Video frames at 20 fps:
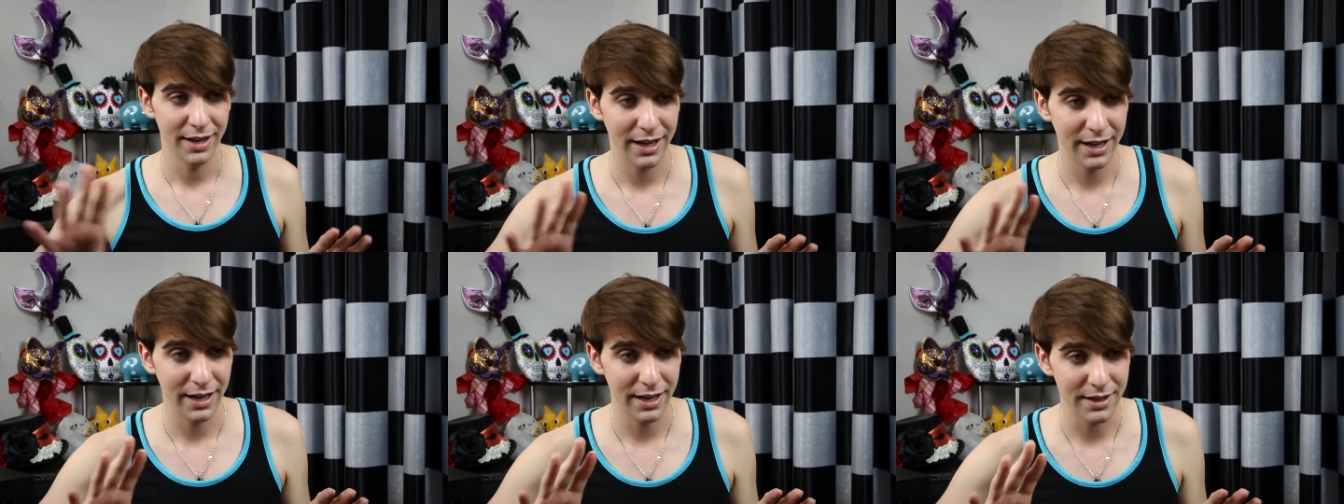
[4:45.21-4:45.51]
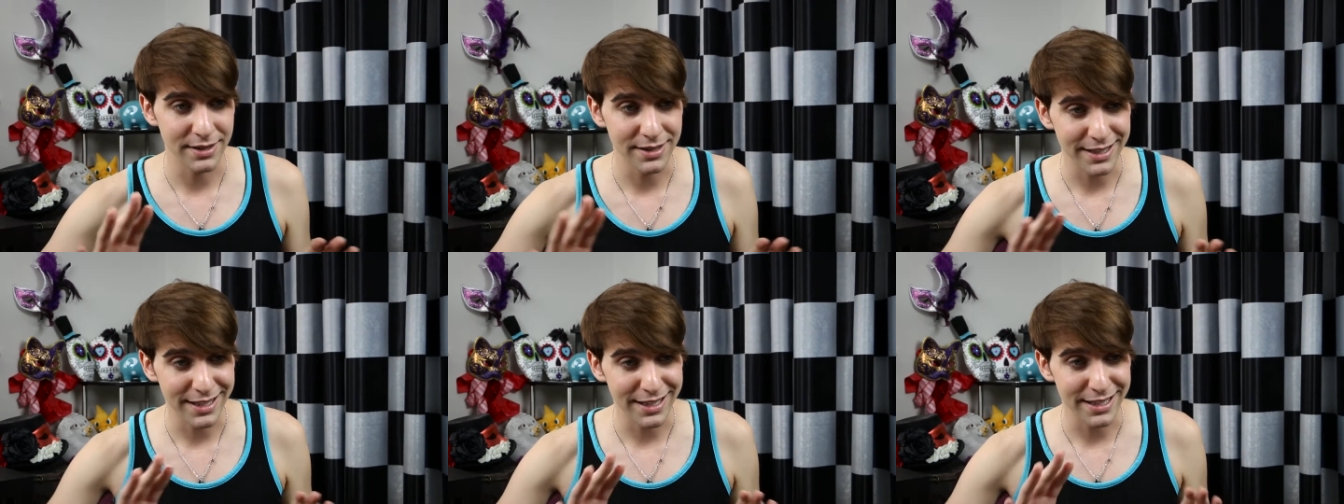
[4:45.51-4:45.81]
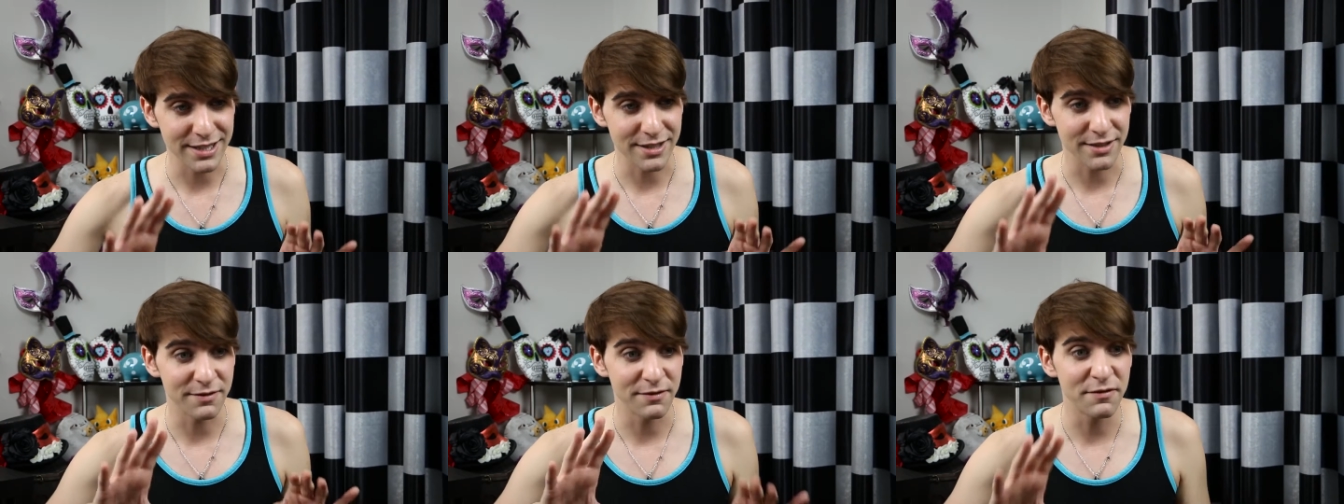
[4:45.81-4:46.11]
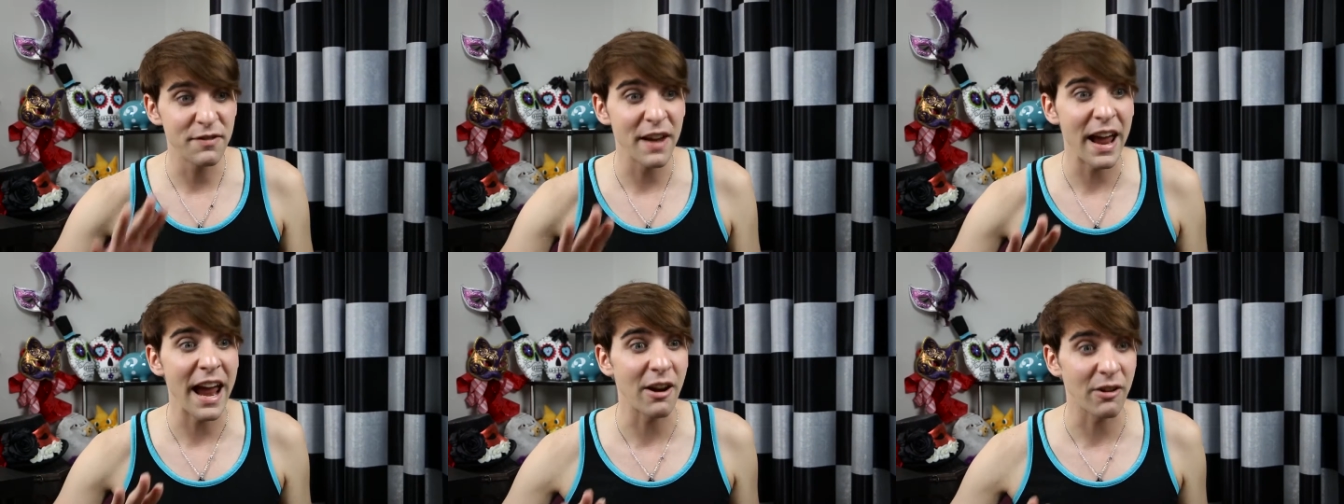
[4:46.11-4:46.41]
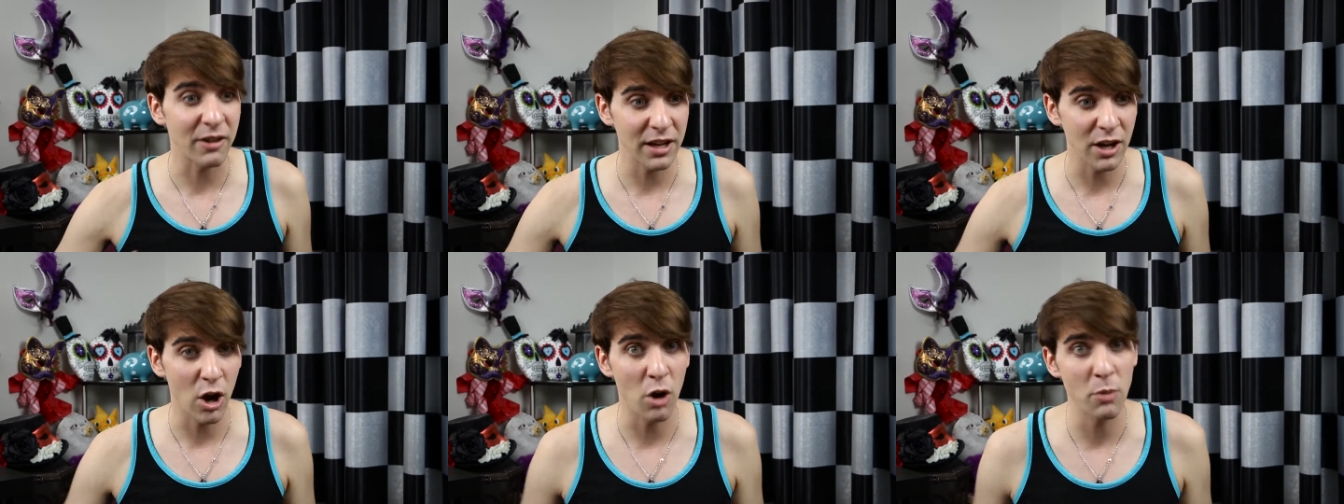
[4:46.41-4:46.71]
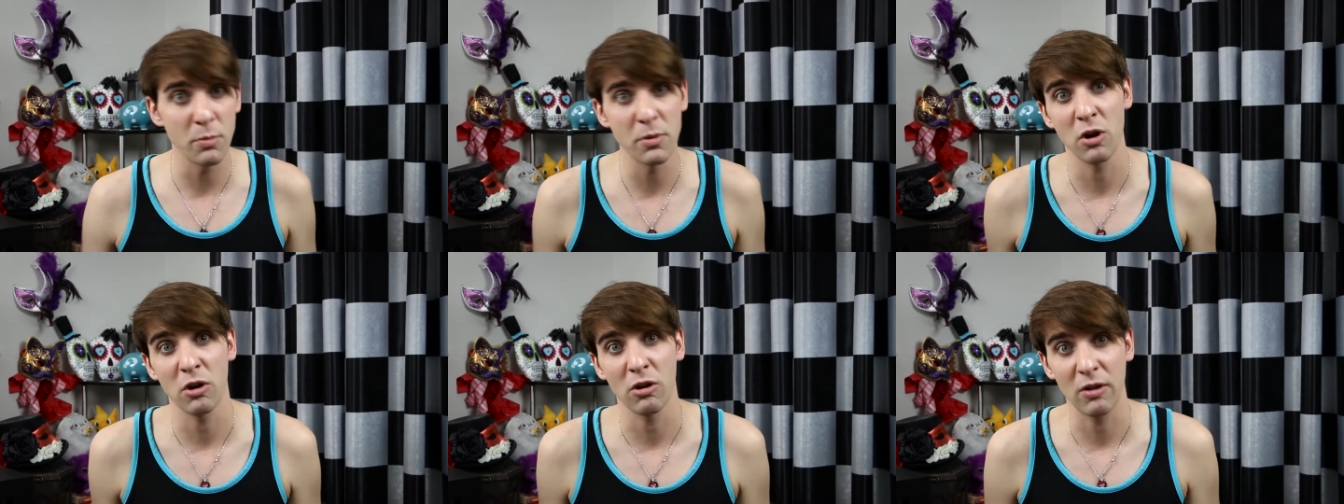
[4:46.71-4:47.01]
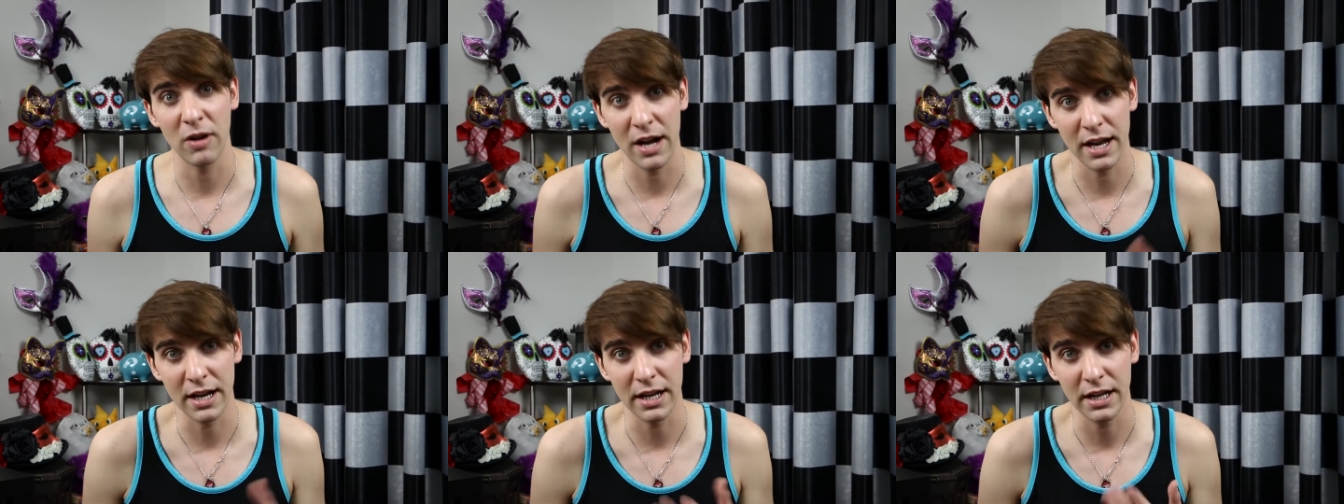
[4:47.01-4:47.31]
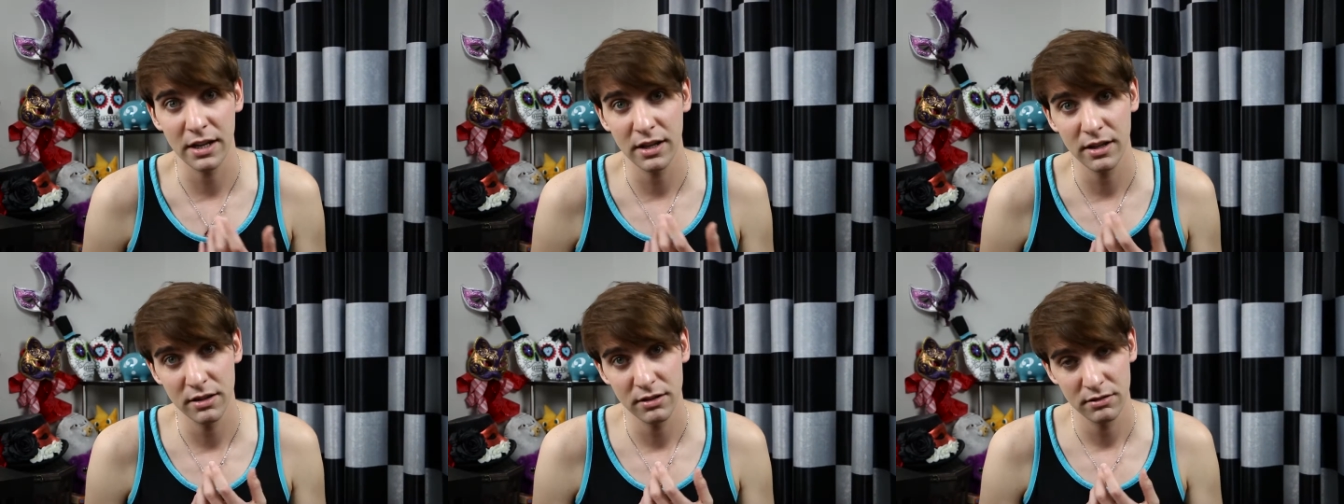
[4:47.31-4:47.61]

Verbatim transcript: and it is very homoerotic.